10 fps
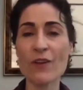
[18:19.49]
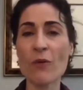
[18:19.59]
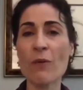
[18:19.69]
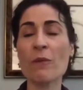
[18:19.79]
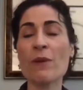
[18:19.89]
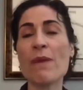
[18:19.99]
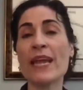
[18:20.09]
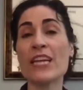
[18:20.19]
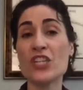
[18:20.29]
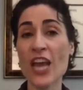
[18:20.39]
So when we
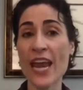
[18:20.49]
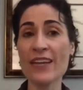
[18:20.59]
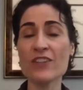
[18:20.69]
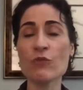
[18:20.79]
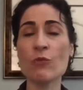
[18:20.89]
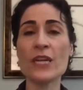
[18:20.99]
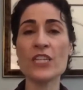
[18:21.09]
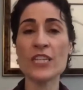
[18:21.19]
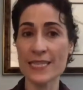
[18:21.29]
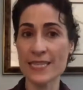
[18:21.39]
make a change, we
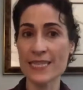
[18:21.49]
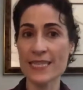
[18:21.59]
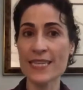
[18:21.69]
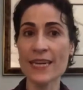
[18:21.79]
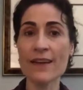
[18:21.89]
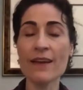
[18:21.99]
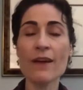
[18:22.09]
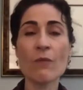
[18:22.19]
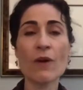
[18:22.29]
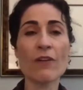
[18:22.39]
test and see
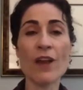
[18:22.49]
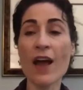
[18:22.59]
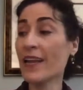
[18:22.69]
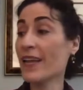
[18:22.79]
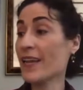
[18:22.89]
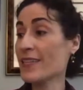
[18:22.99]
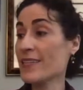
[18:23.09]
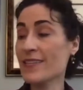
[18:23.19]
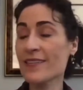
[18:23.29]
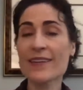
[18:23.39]
whether or not
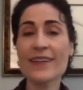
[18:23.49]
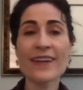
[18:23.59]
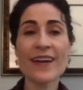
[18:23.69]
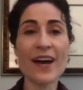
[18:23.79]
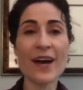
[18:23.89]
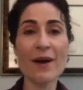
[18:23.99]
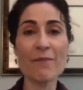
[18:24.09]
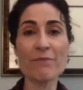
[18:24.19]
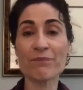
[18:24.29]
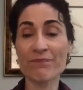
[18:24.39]
it's
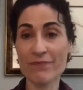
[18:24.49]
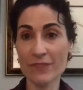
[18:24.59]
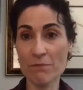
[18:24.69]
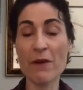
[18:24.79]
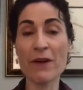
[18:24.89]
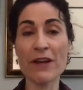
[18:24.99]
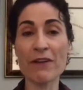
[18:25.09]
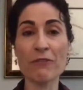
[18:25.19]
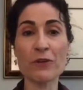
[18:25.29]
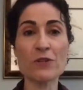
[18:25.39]
bearing
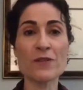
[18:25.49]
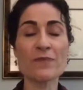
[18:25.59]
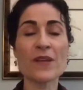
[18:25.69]
fruit.